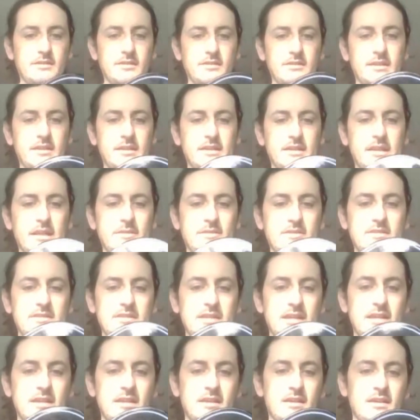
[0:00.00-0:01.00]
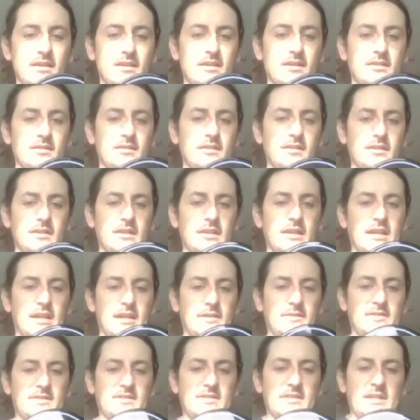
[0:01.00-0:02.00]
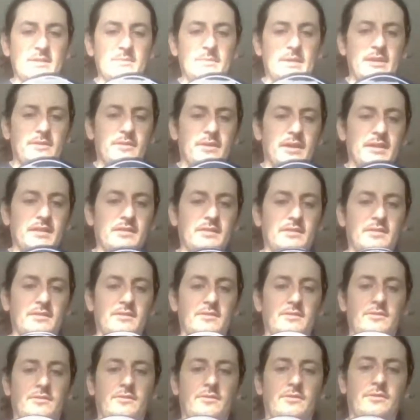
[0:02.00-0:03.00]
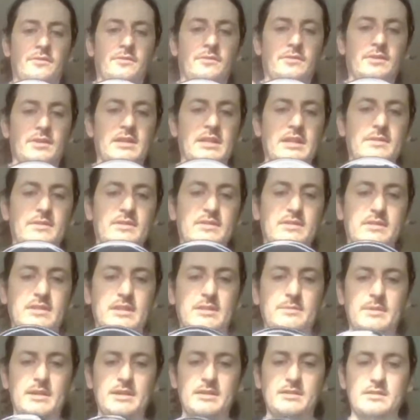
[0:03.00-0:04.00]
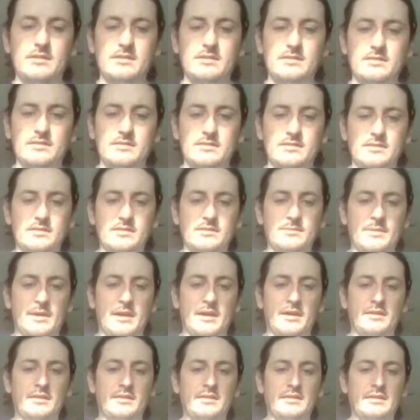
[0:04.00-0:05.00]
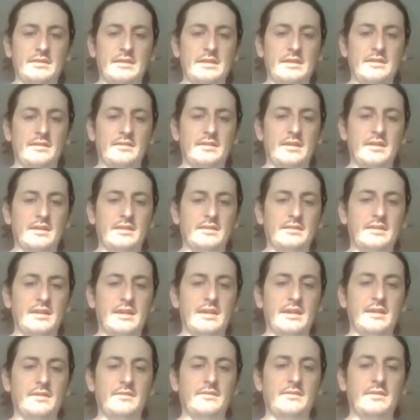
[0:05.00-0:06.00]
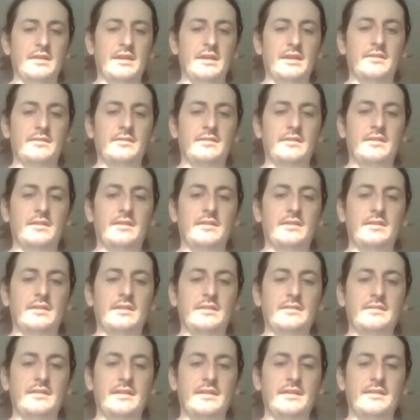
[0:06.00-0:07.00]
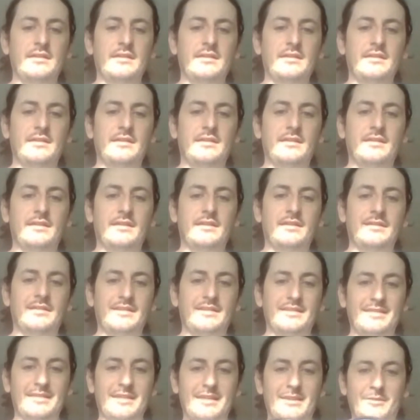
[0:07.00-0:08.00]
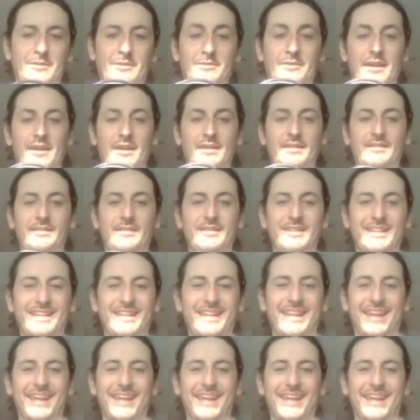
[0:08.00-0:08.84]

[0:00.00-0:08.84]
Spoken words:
Look, you can even see, look, you can even see me, right? You can even see me just about here. There you go. Can you see? See the reflection?